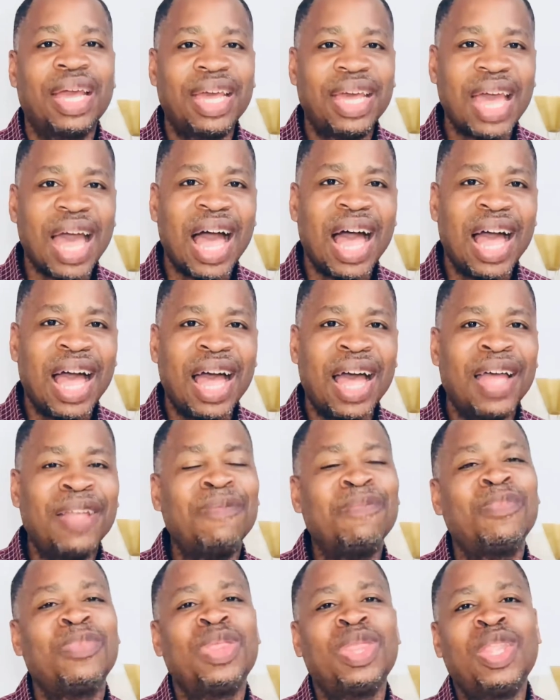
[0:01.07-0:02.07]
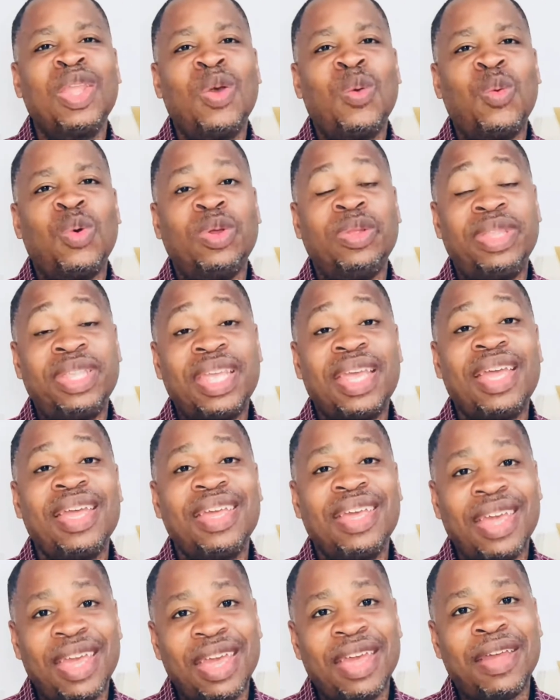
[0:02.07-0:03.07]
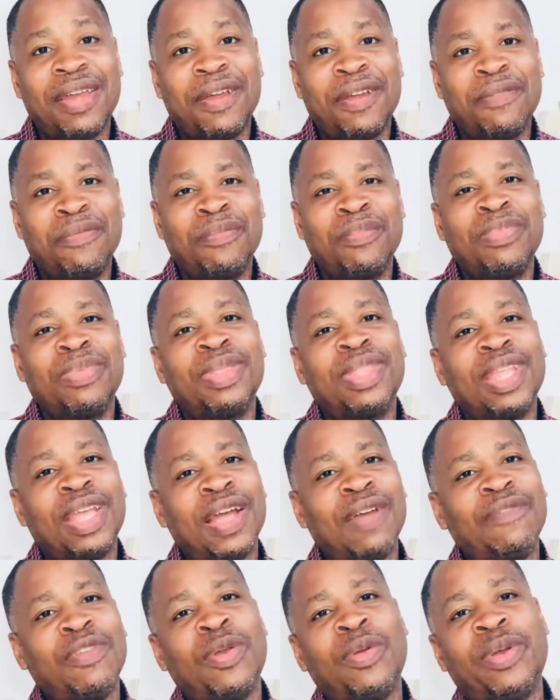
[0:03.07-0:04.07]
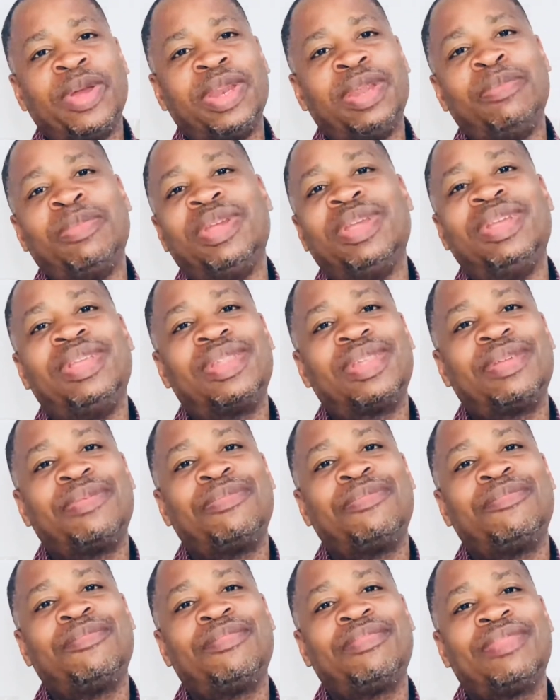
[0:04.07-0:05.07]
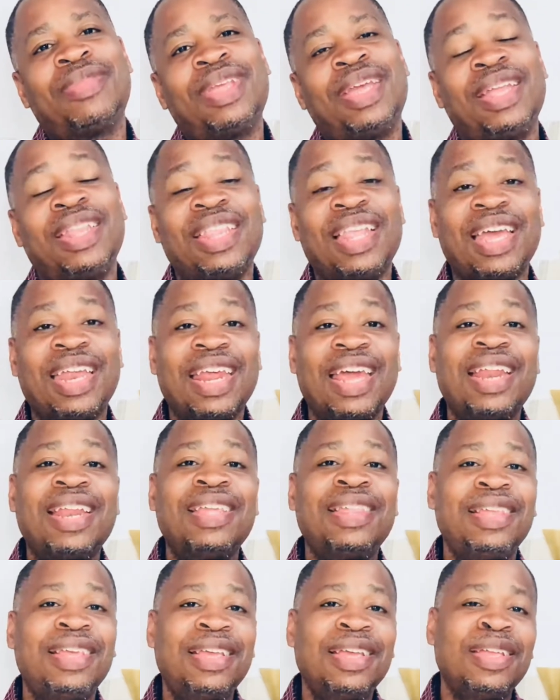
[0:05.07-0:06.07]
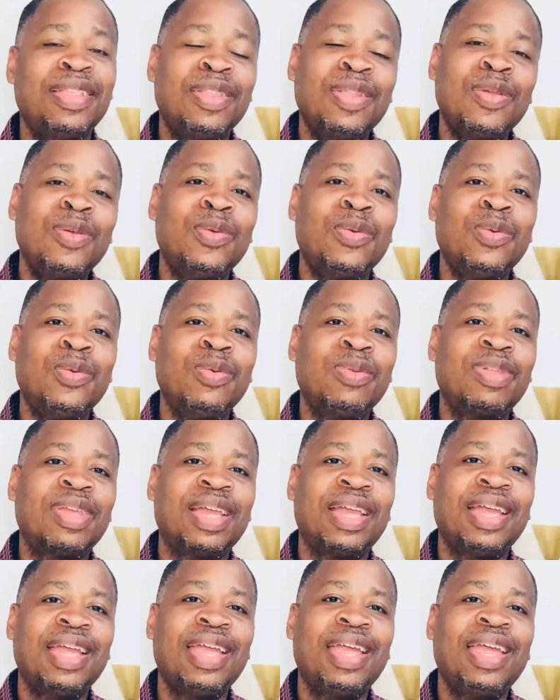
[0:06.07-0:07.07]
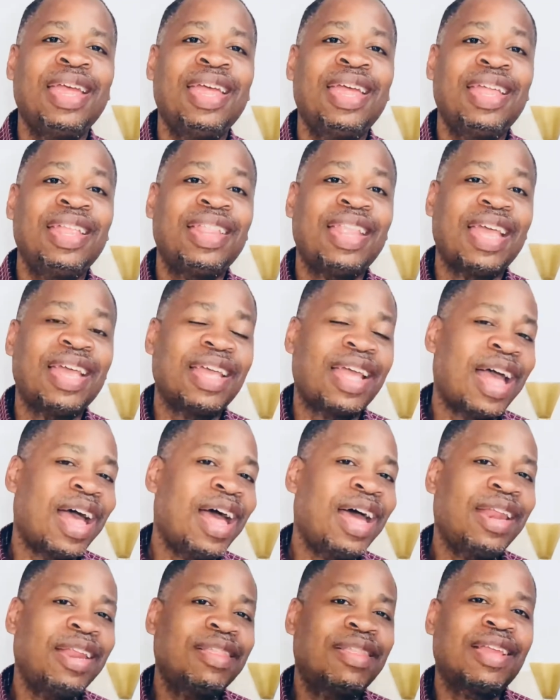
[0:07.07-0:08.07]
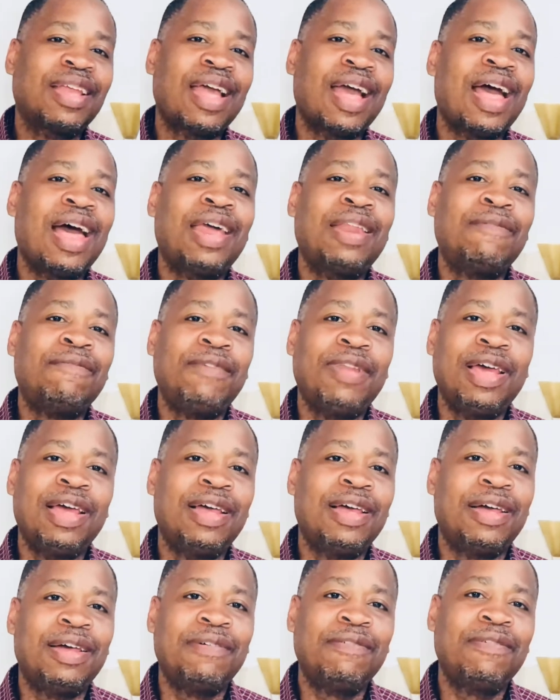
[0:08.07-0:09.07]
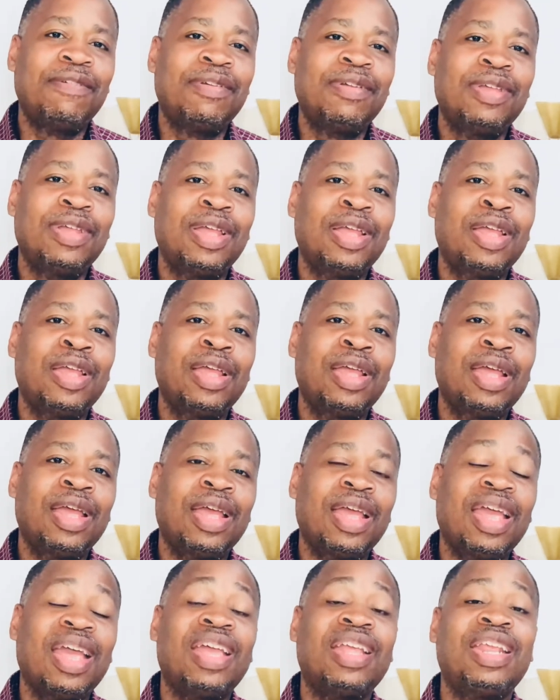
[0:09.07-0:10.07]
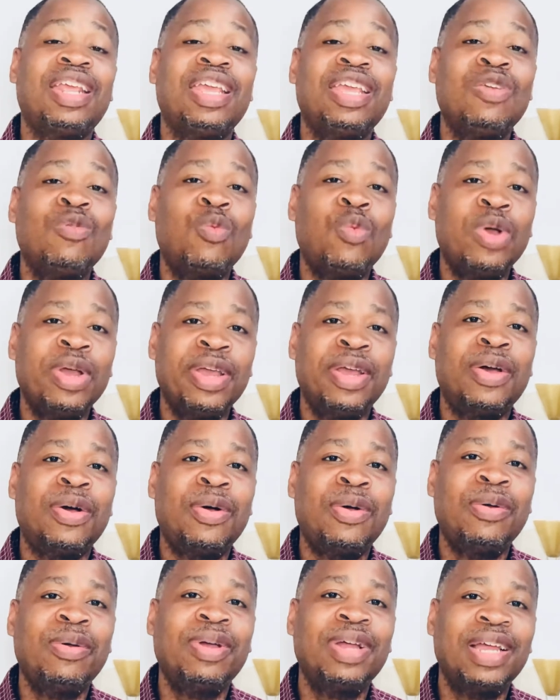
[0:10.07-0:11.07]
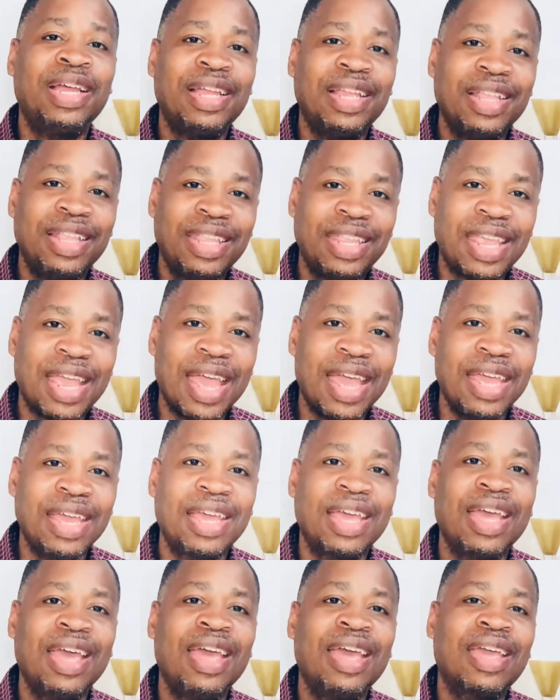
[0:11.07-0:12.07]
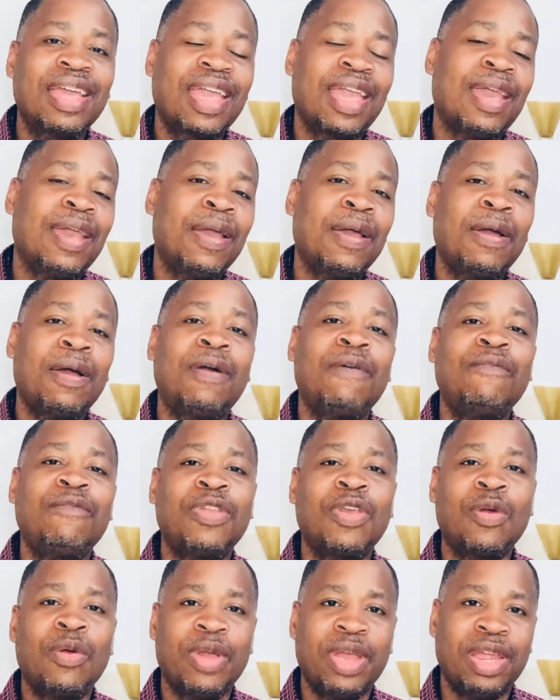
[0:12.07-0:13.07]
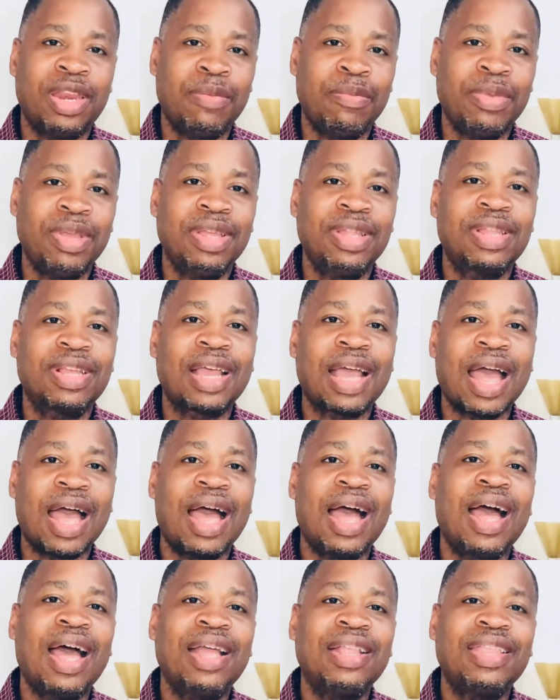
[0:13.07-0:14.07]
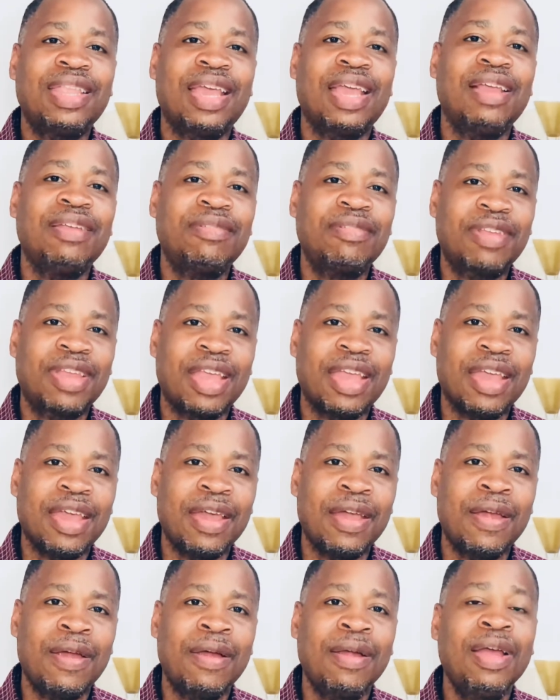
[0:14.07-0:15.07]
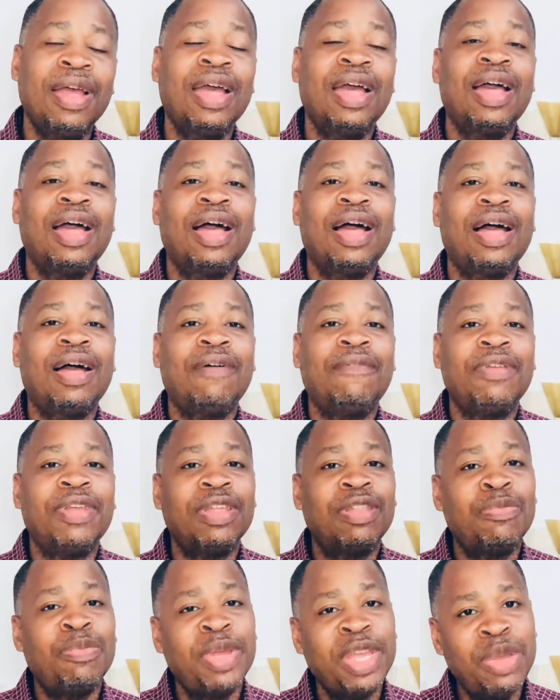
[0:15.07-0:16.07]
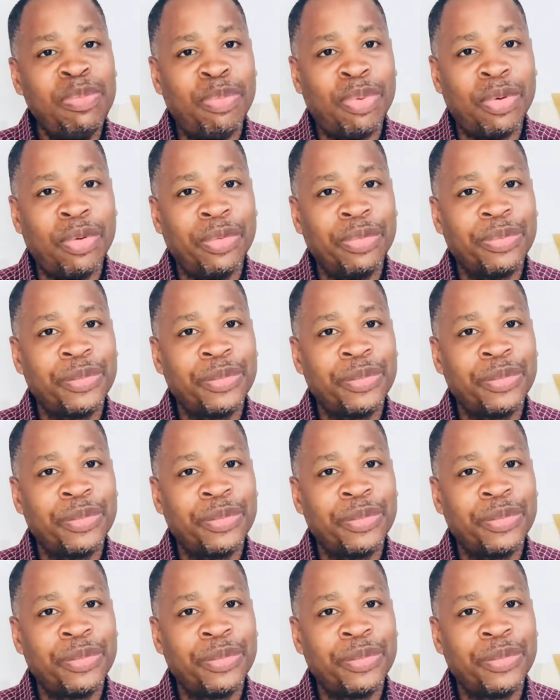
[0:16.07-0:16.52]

God will take care of your enemies. Now that is the good news, that God is a God of love, and he will take care of your enemies. God takes care of his people.